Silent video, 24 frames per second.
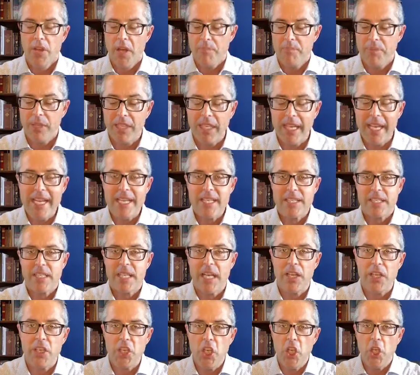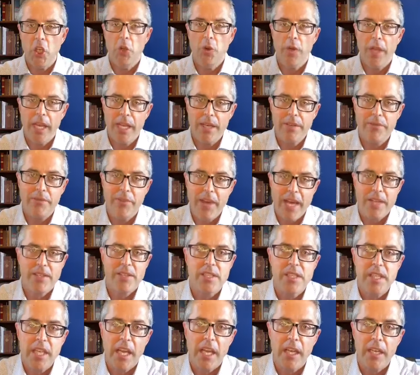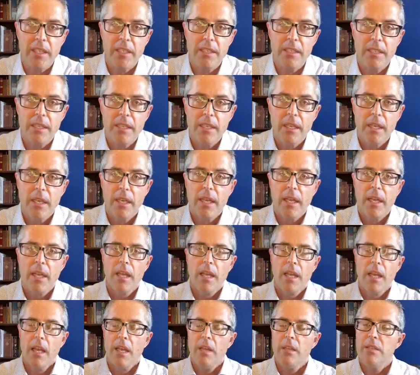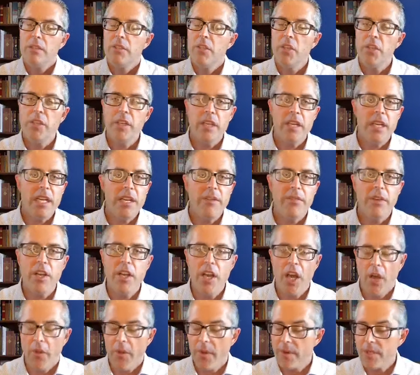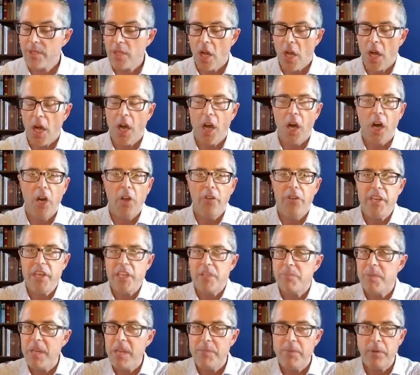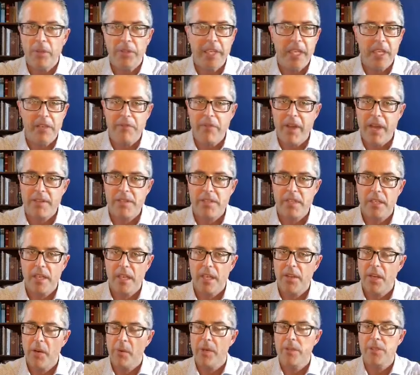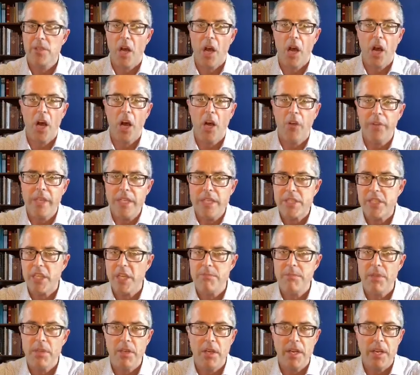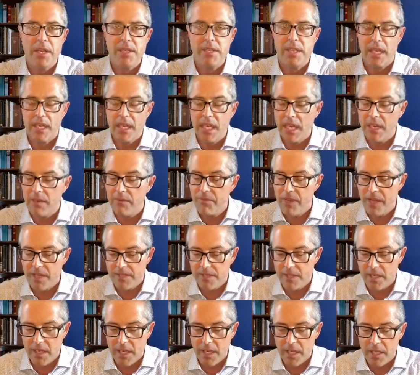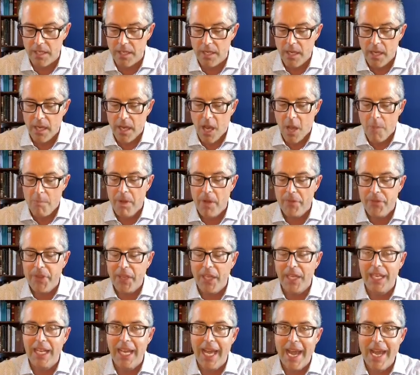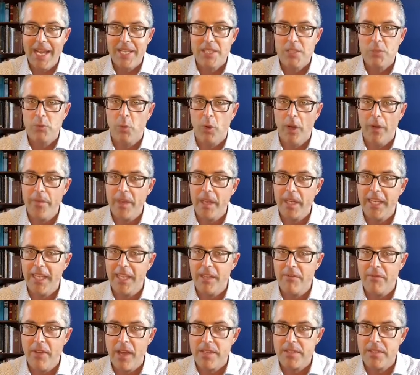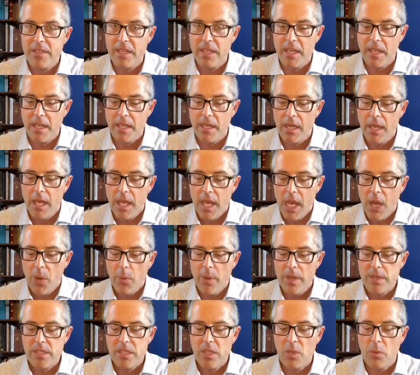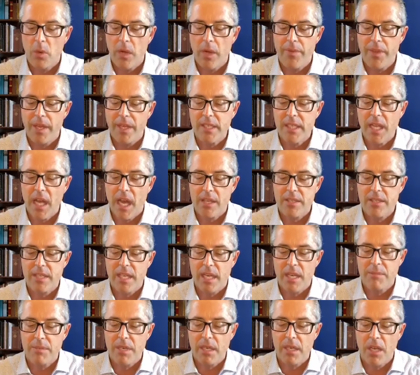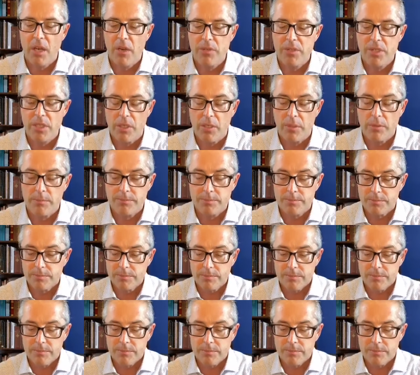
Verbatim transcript: The place that you invest in, you didn't even know. There was all these people he invested in. There was all these communities that he invested in. But the last one that he invested in was the one that God said him to go to.